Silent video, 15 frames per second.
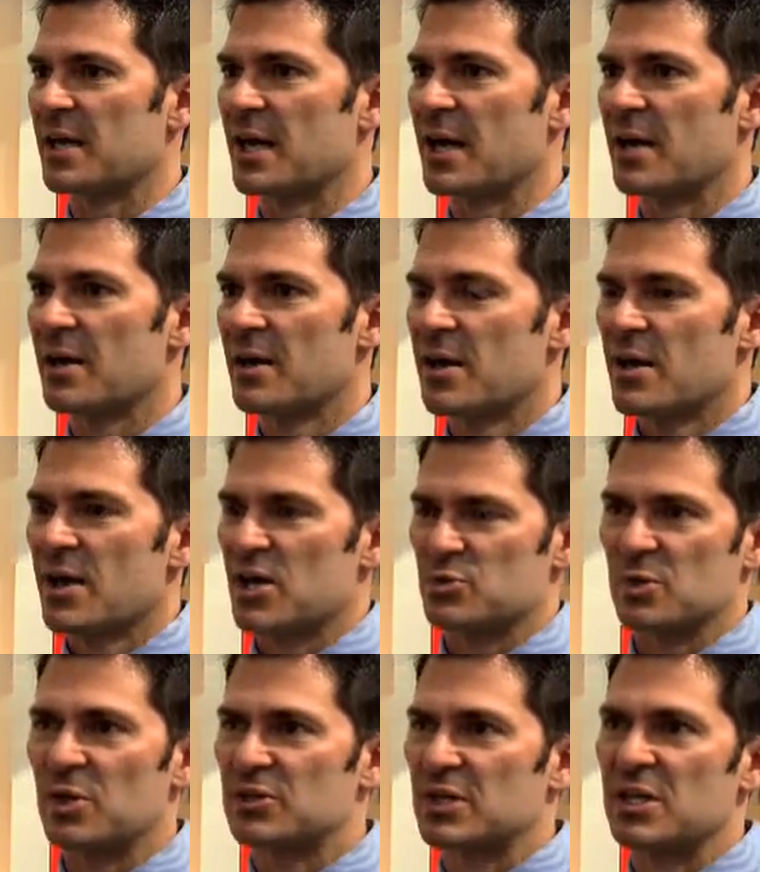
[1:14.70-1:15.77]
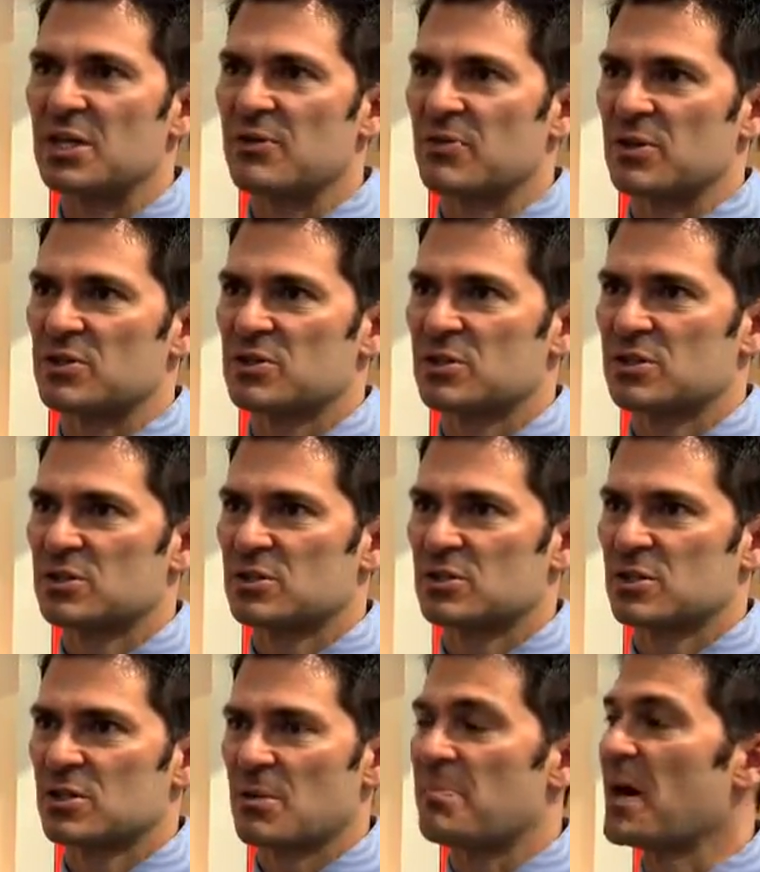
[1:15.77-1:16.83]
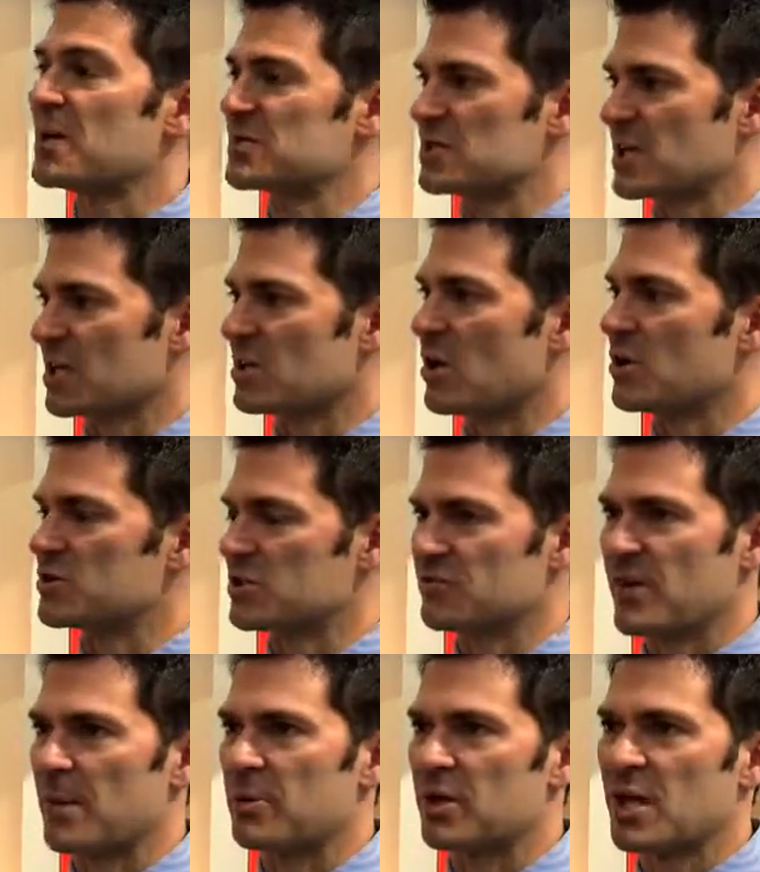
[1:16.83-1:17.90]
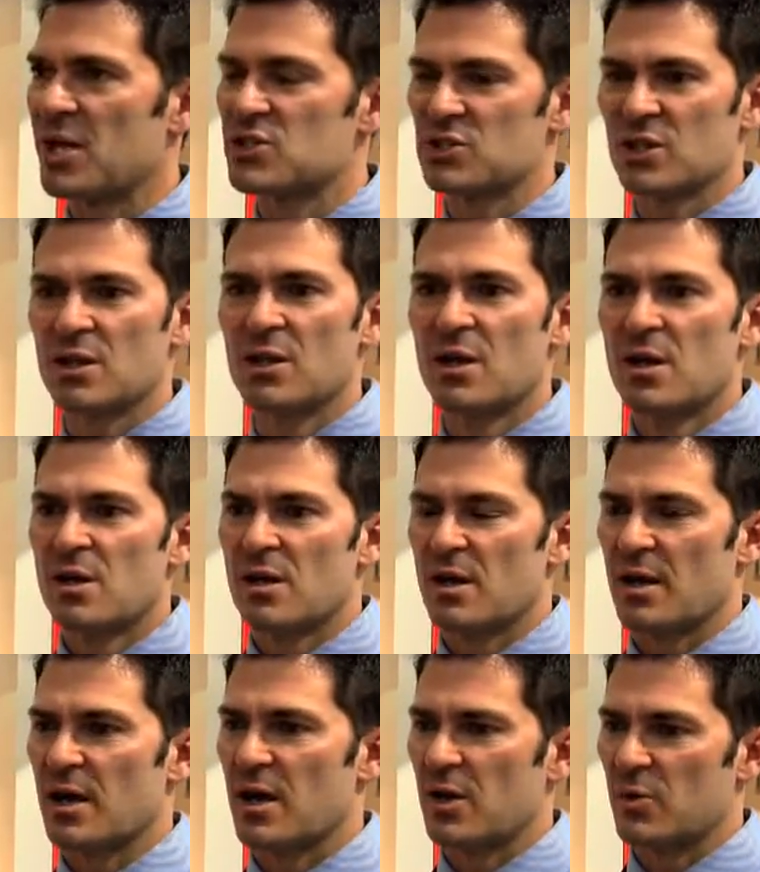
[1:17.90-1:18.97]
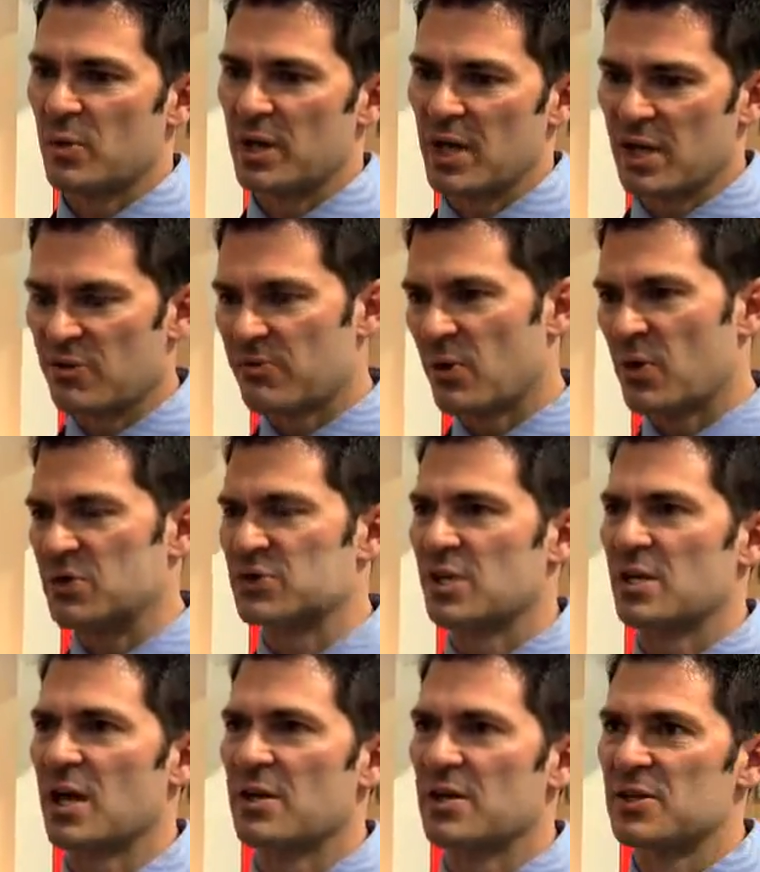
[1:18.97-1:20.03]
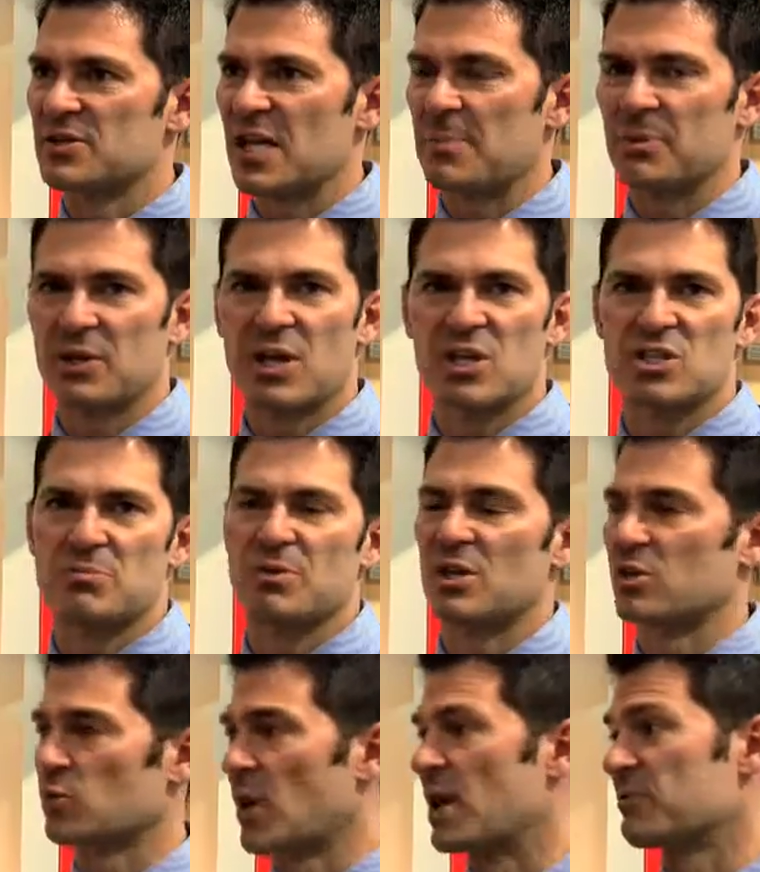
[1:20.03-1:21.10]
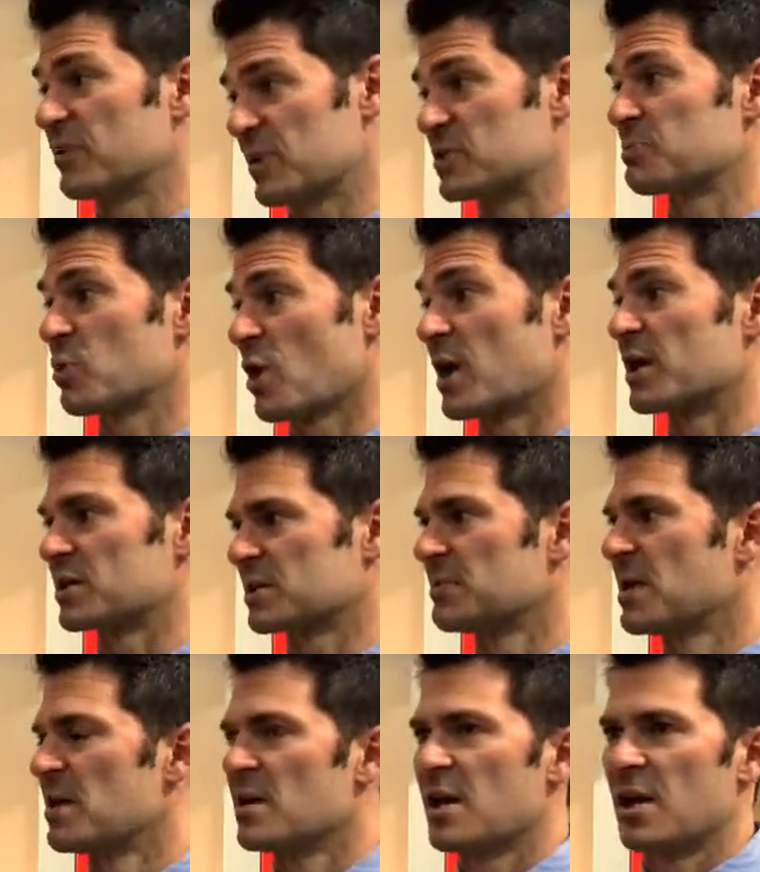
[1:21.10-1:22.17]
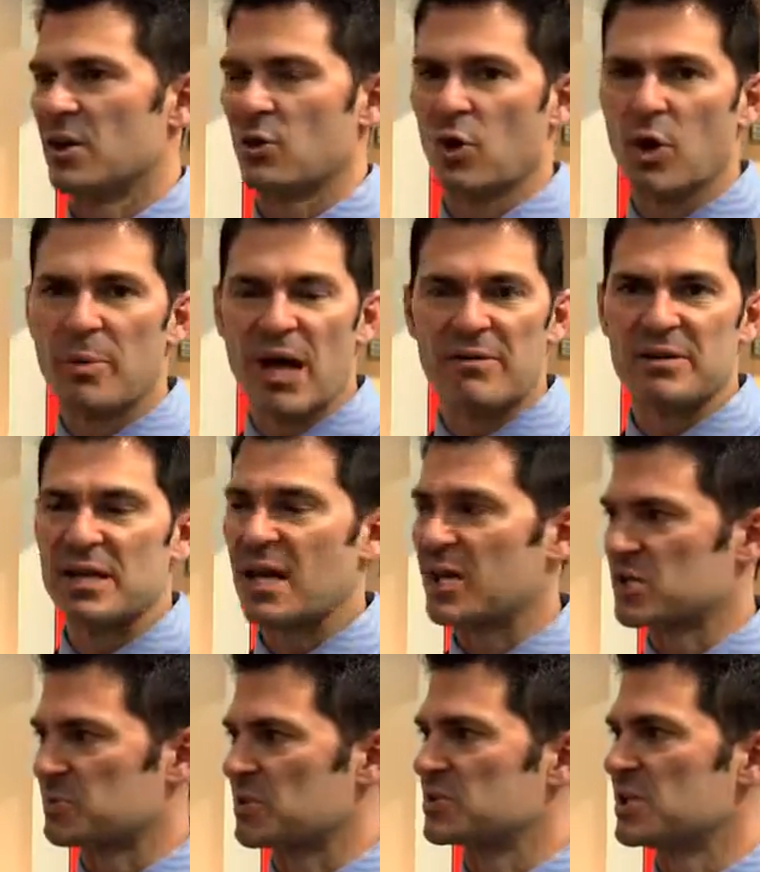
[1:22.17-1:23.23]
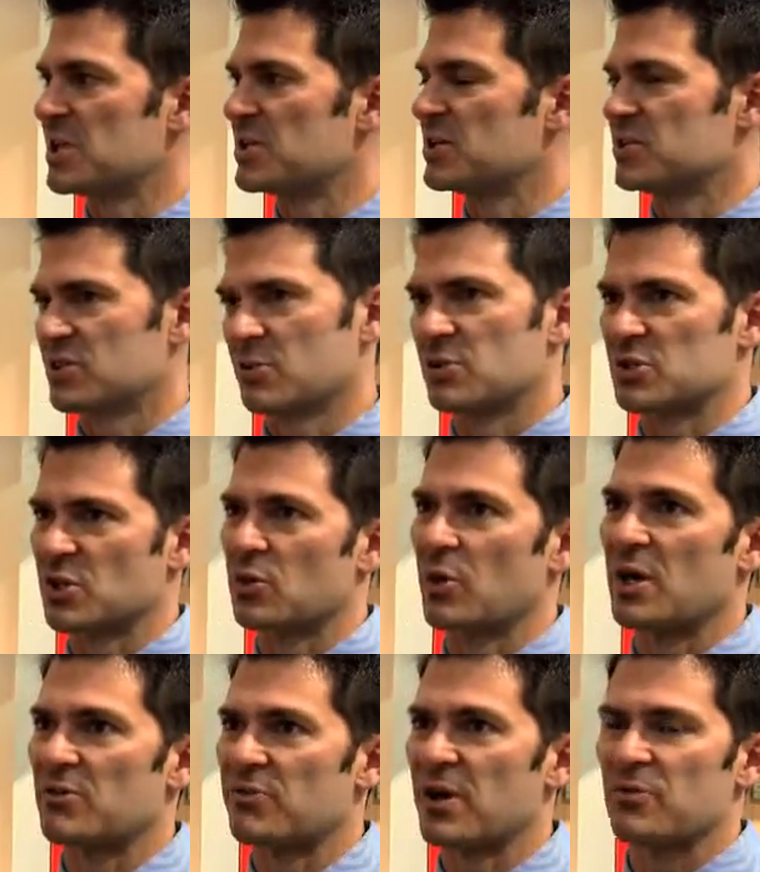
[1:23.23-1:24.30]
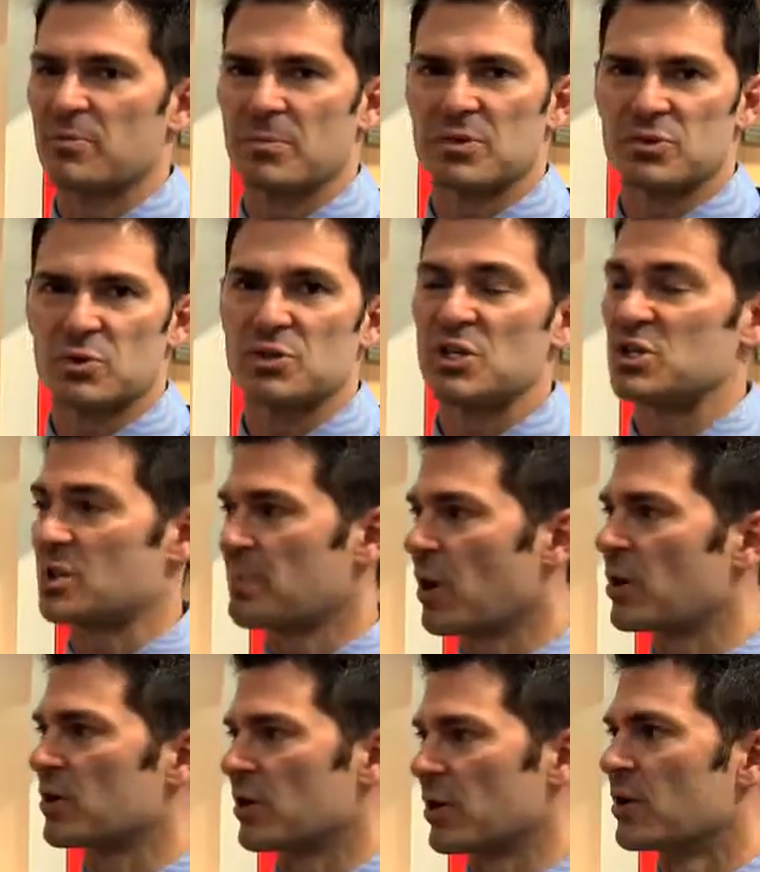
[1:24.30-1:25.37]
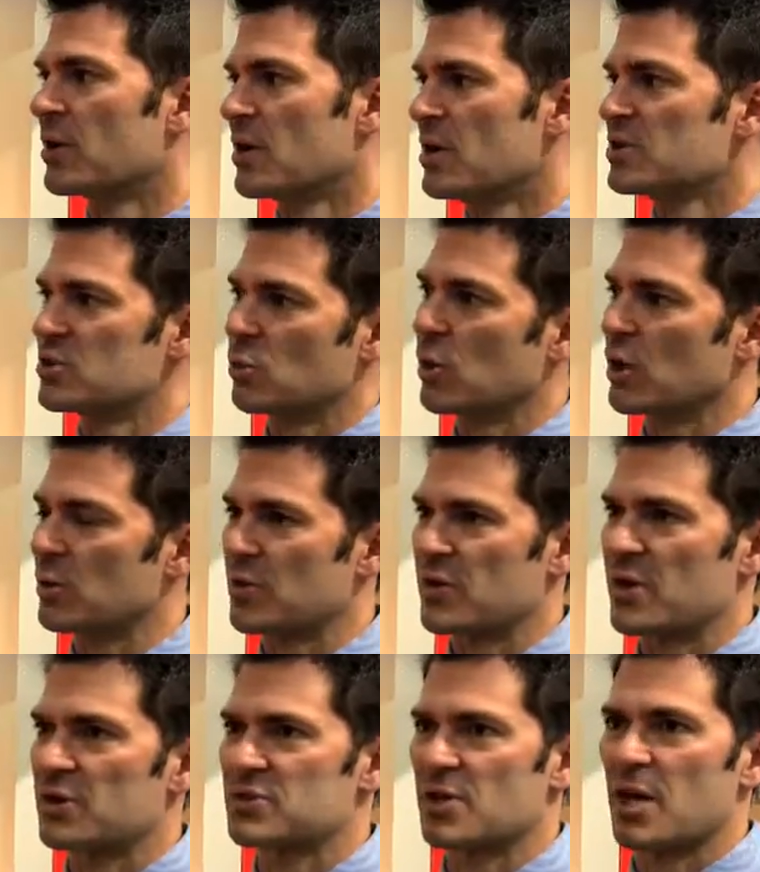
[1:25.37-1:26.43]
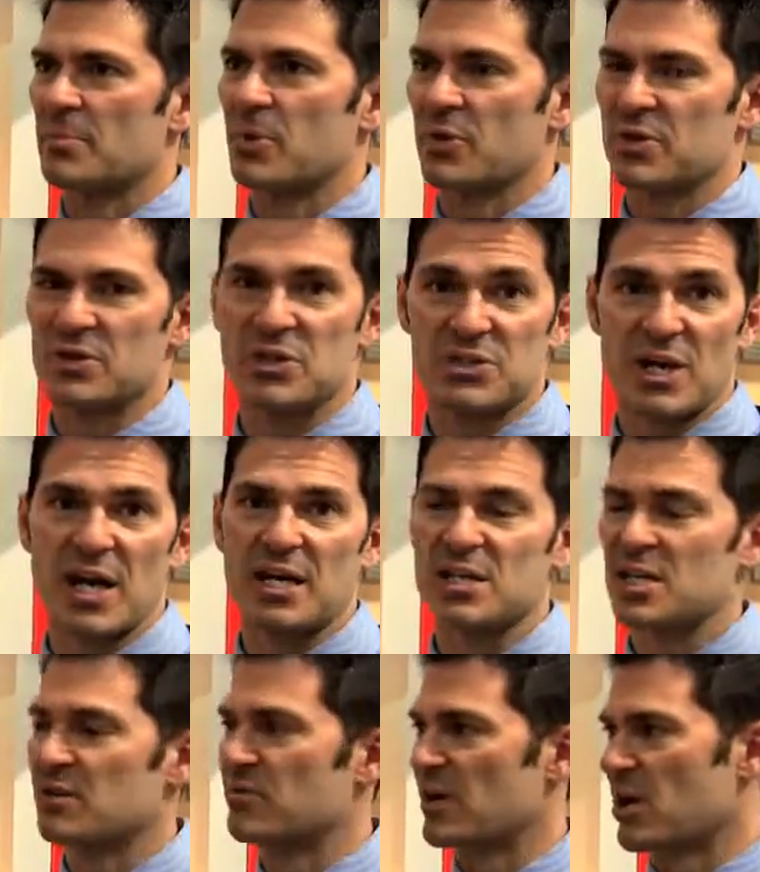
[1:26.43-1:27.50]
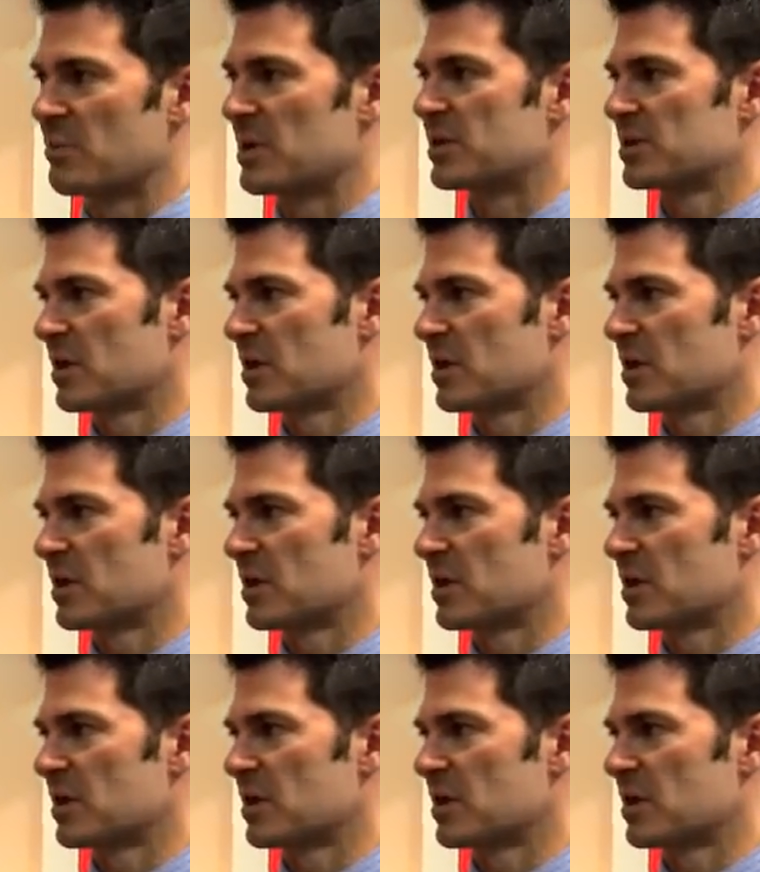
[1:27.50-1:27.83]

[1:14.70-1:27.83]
uh, as we looked at the different composite technologies and fabrication, uh, we kind of focused in on this application being the right for this product. And Grob having that expertise, it was a great fit from a strategic partner to work with us on both the design and development